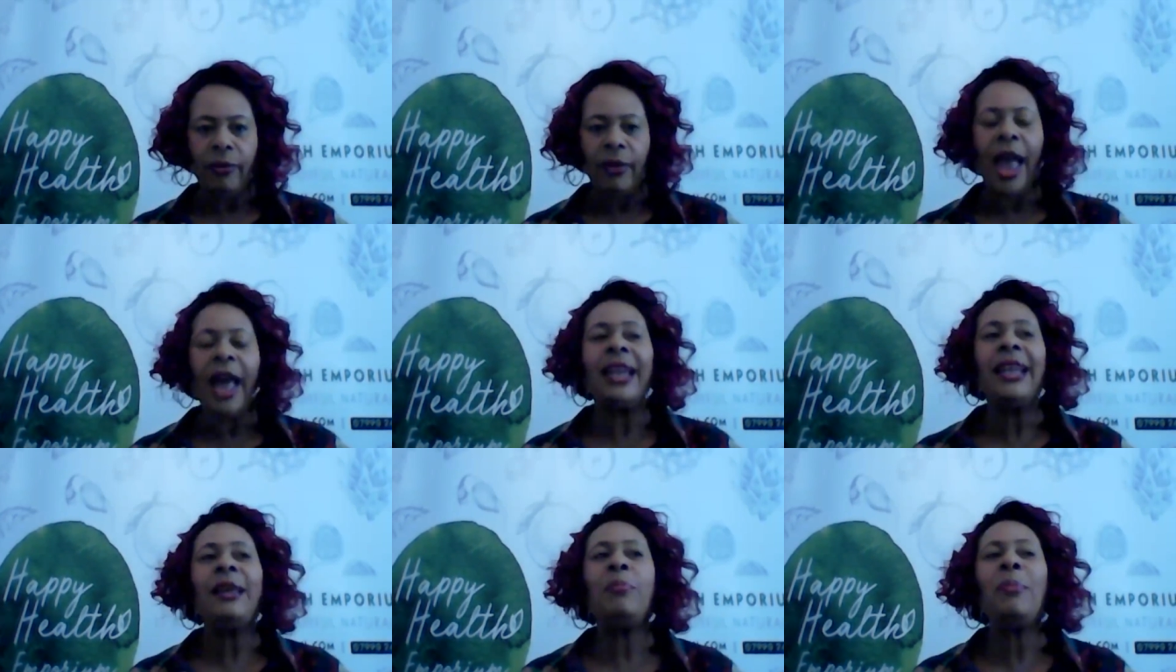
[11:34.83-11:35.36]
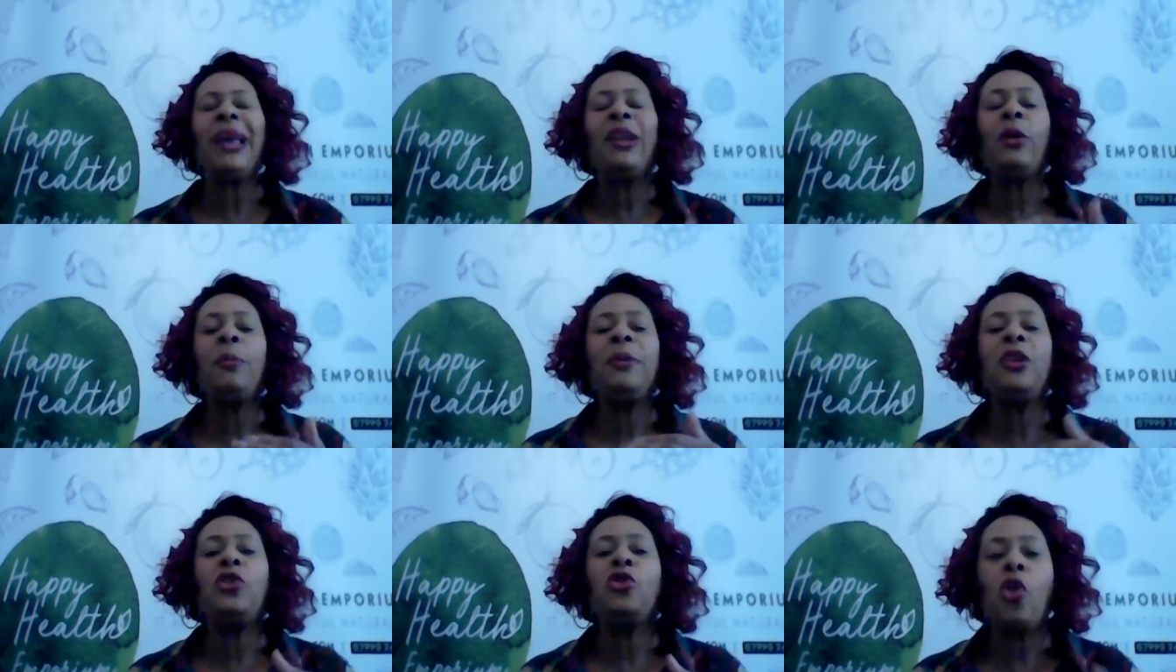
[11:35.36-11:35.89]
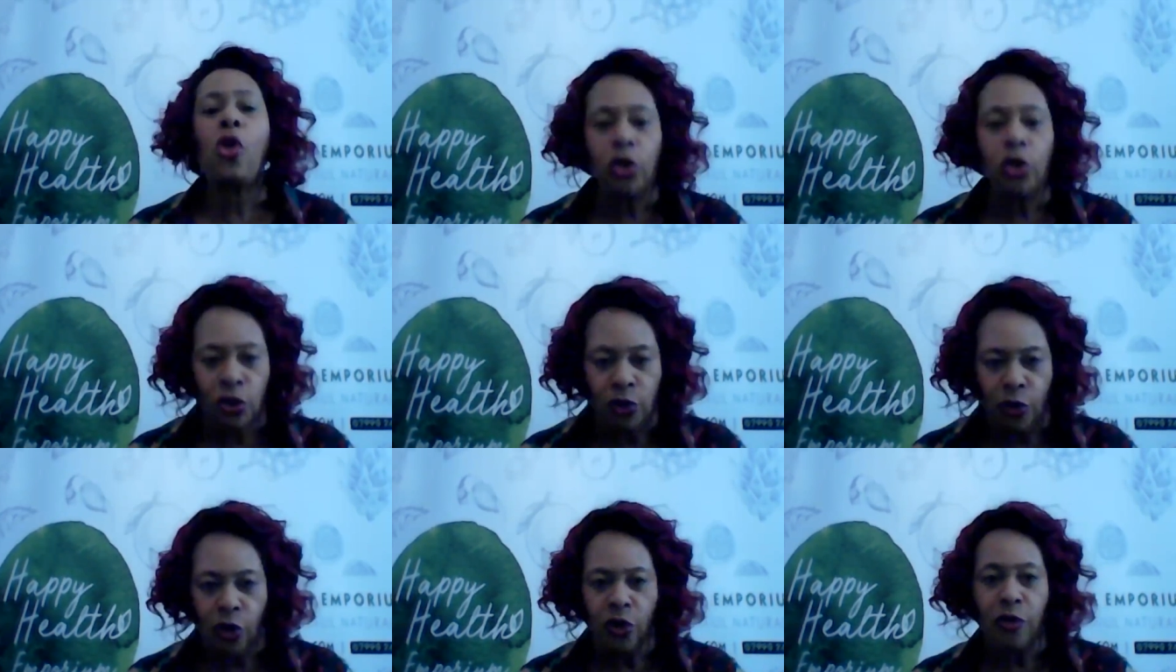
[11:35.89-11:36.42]
And it may not be your
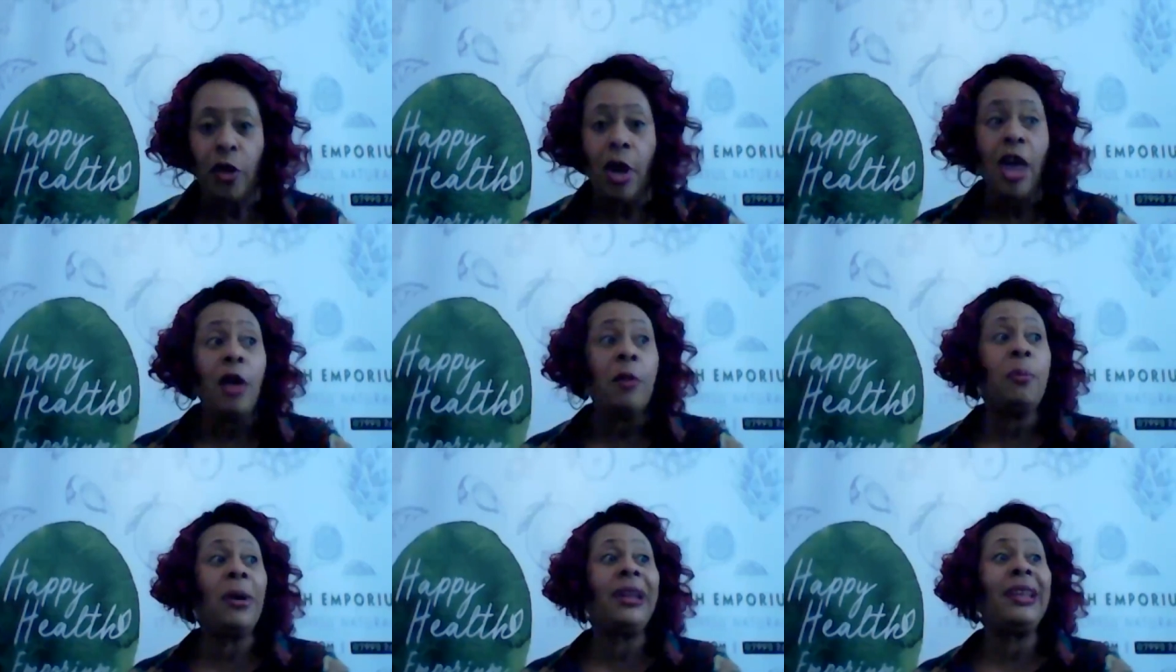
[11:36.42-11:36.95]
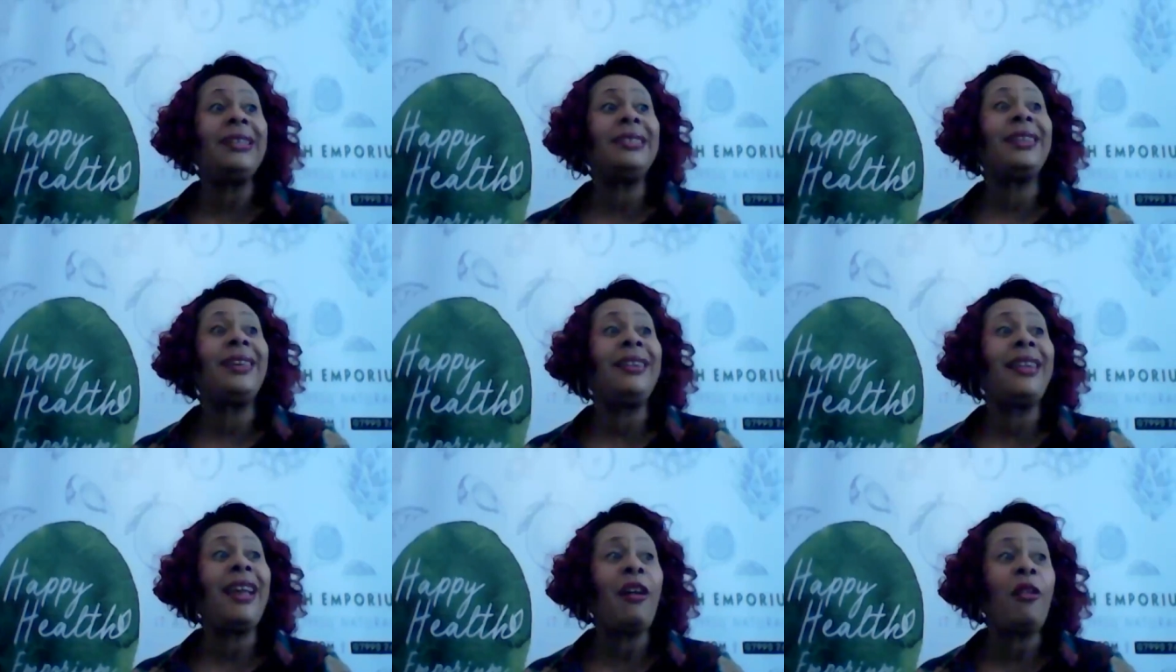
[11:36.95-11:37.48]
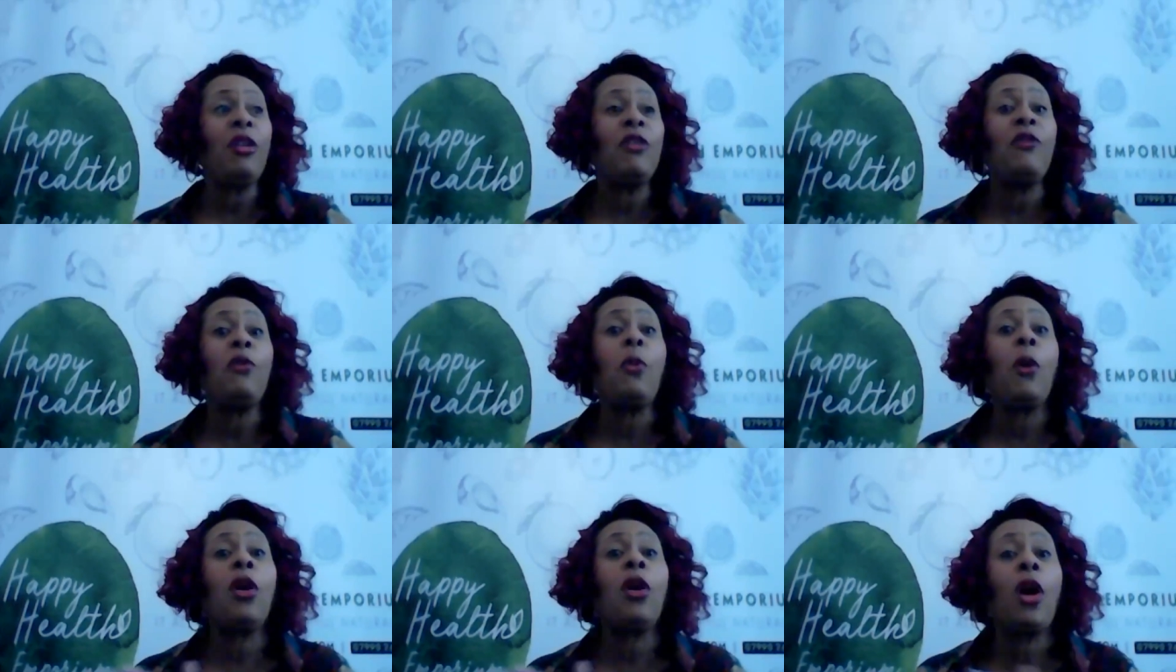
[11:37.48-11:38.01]
truth, but it's a narrative of
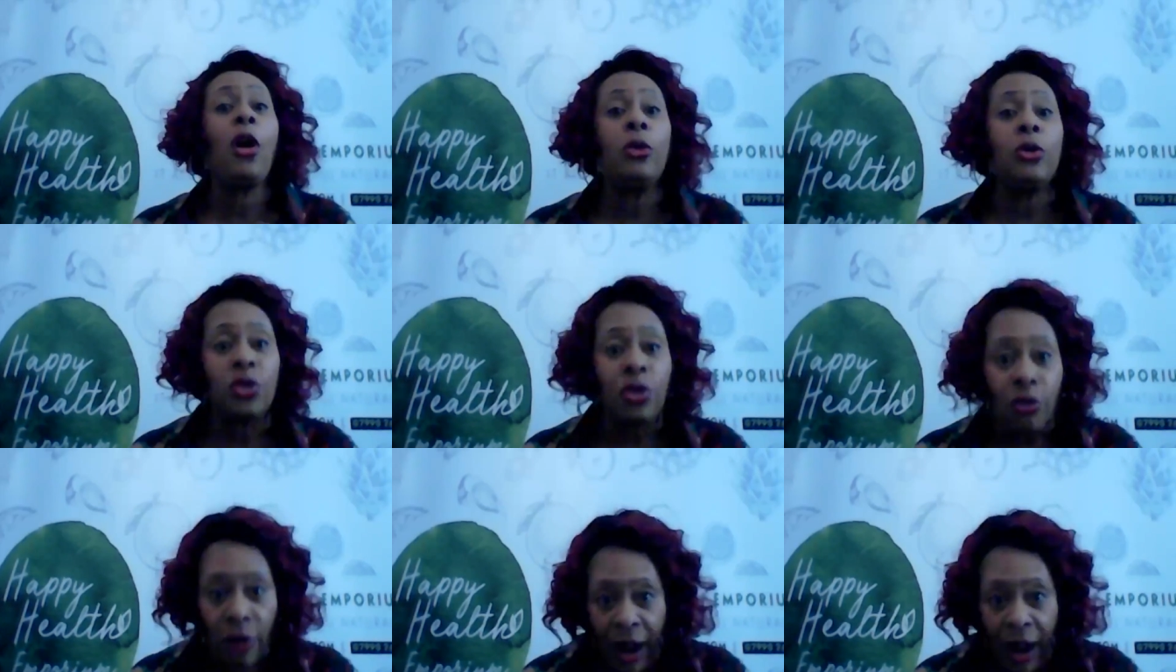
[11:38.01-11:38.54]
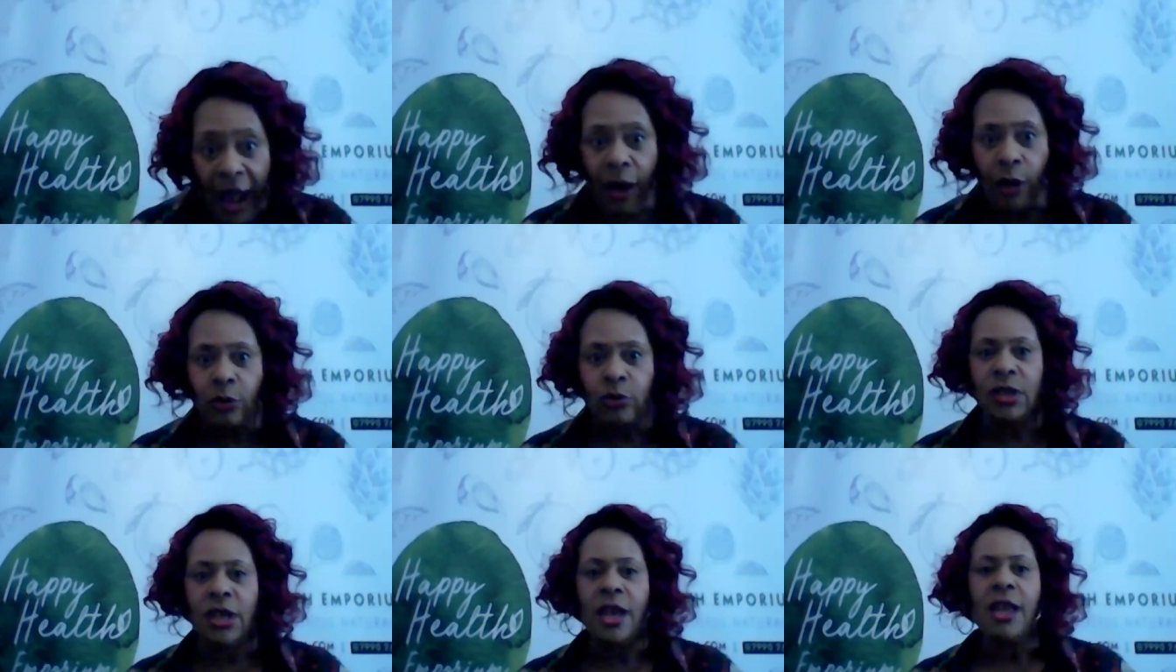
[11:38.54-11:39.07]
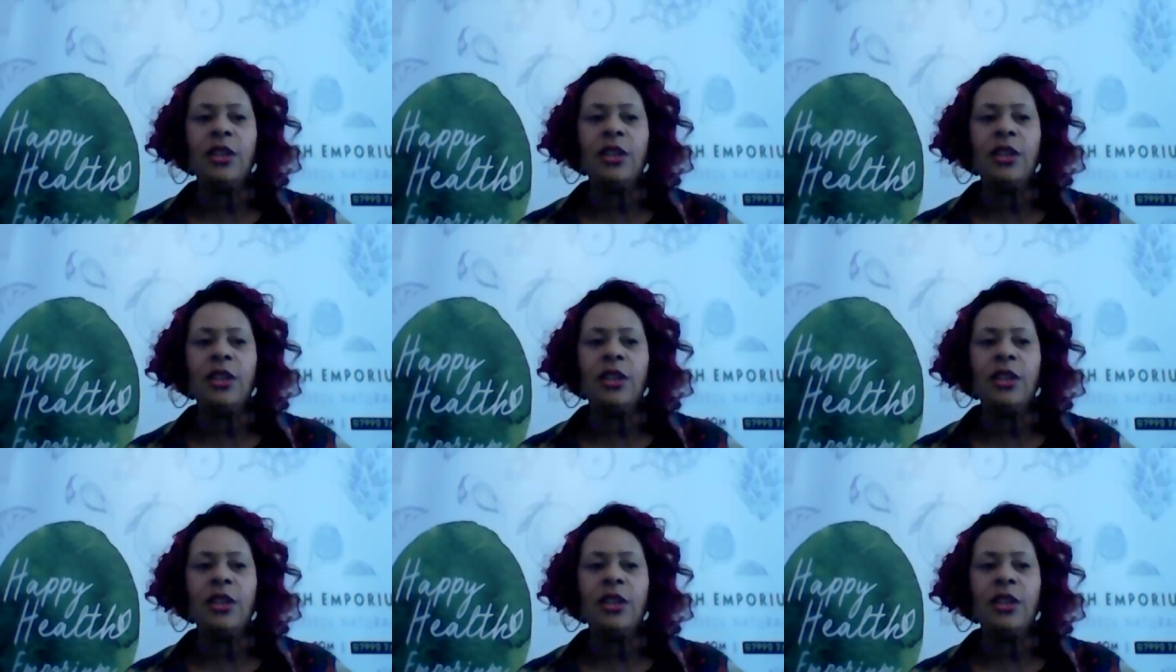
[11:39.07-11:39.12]
what goes around.